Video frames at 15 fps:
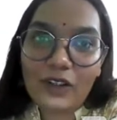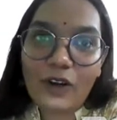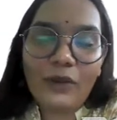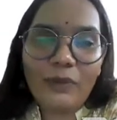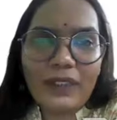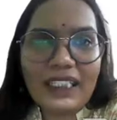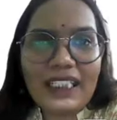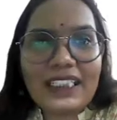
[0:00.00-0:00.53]

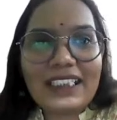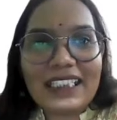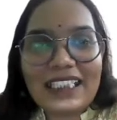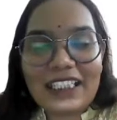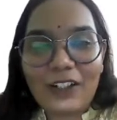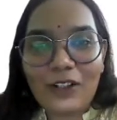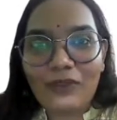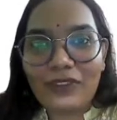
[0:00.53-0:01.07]
or being a
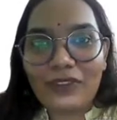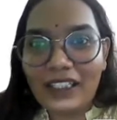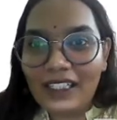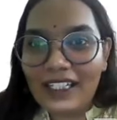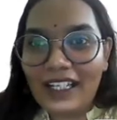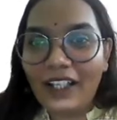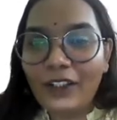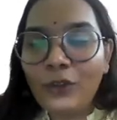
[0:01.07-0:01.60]
citizen of
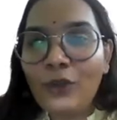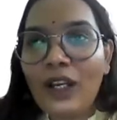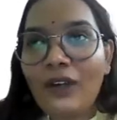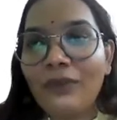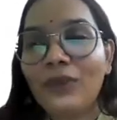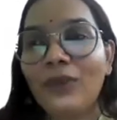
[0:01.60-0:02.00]
India, you have